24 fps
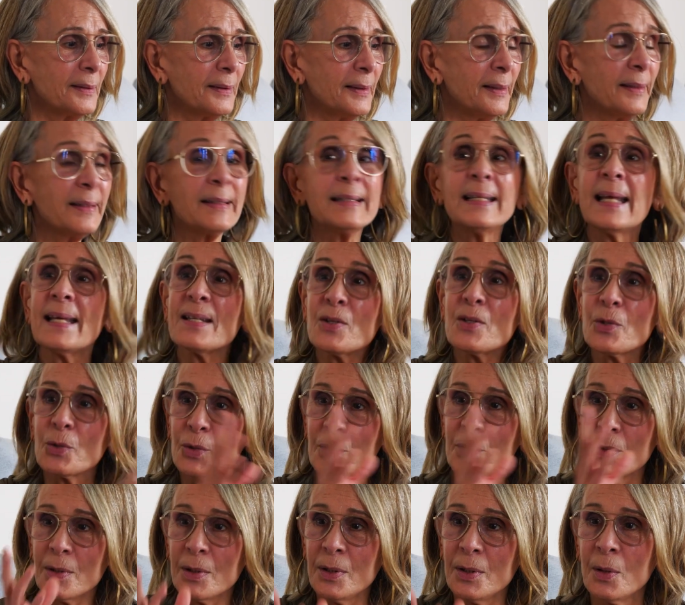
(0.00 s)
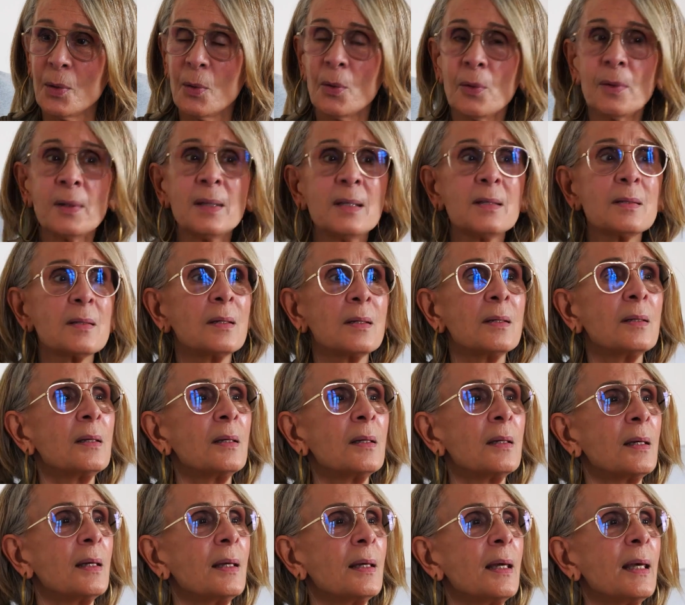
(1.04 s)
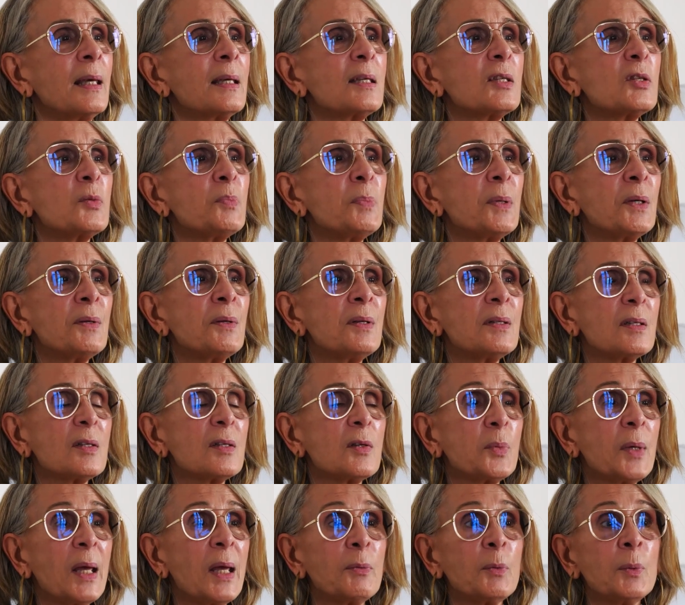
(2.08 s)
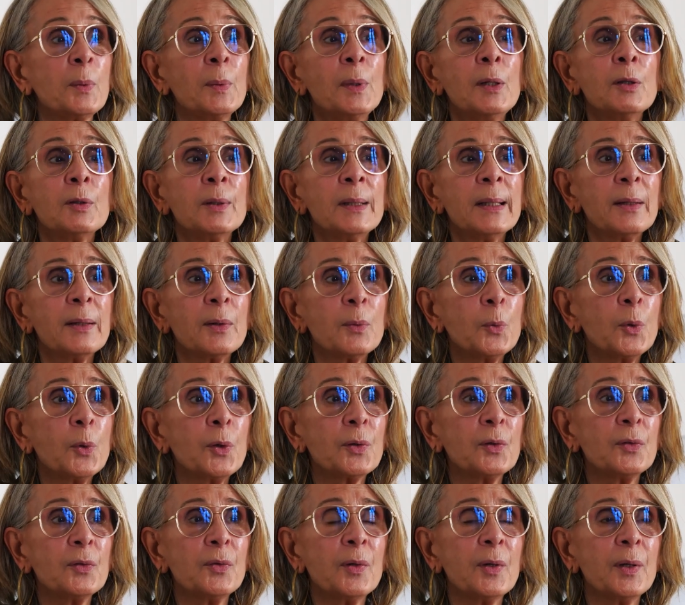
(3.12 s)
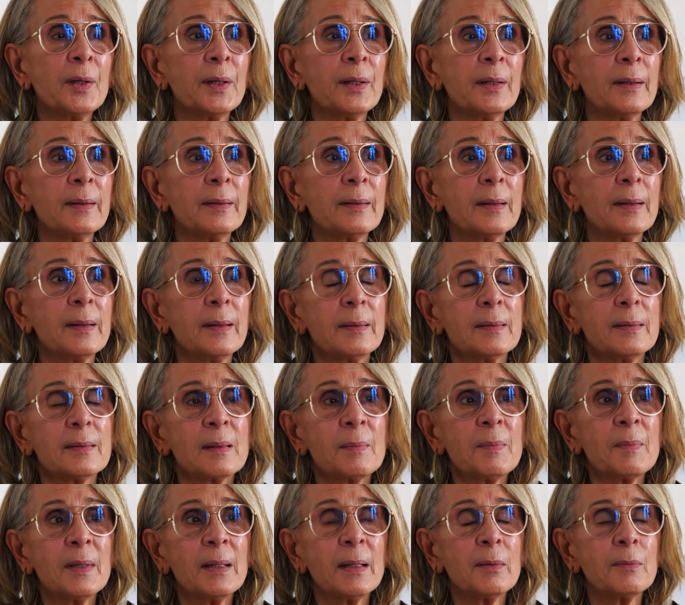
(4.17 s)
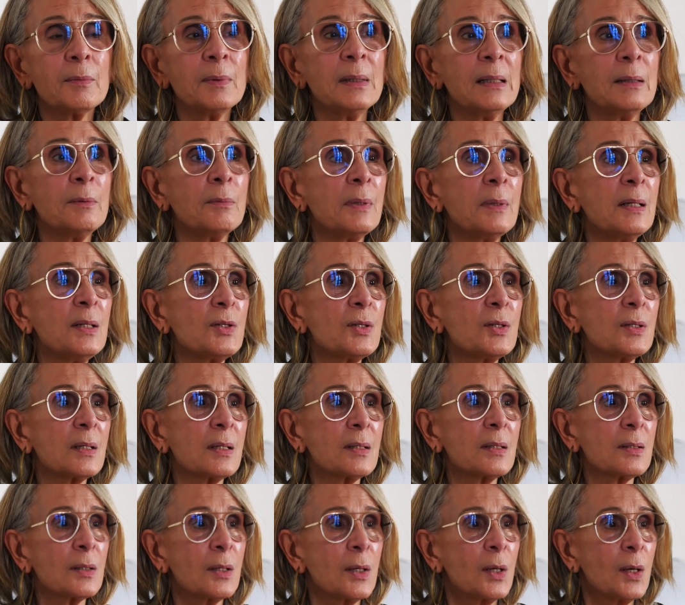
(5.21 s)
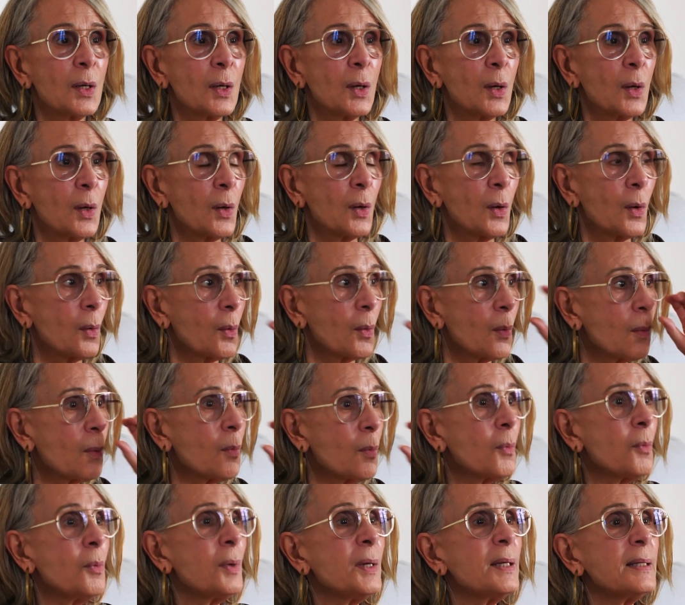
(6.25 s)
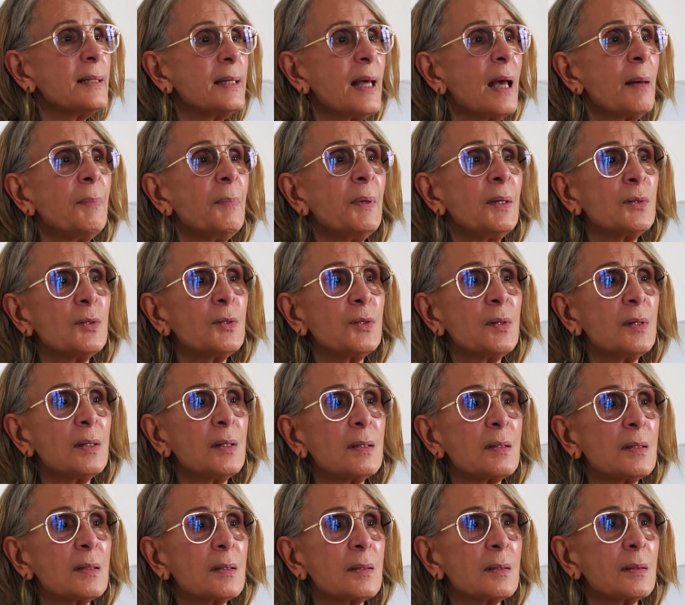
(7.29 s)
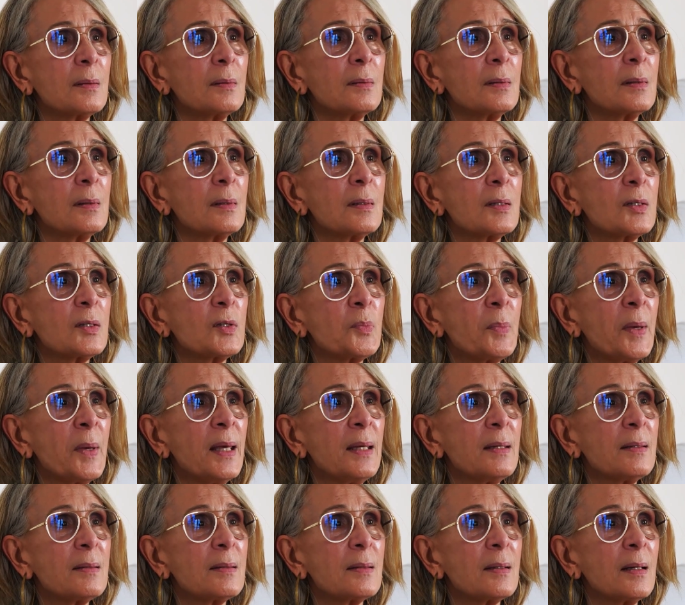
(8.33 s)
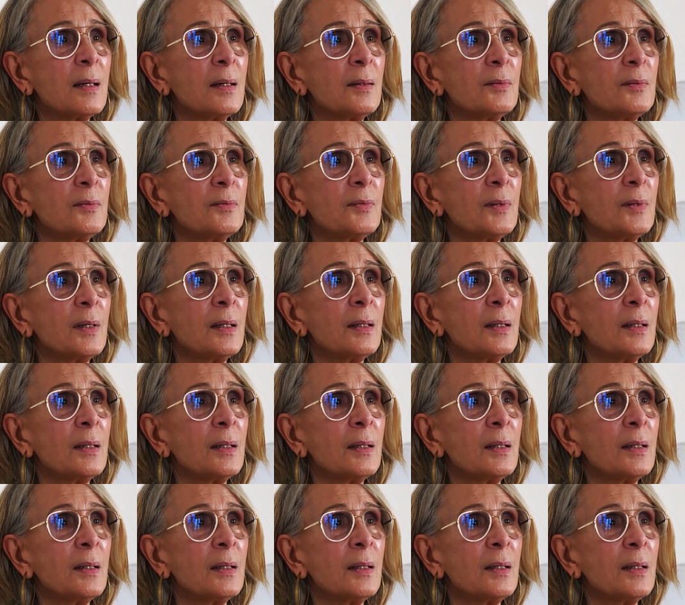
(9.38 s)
the desert, all these experiences that we have when we're looking at a work of art, something that really reaches us. We tap into this space of,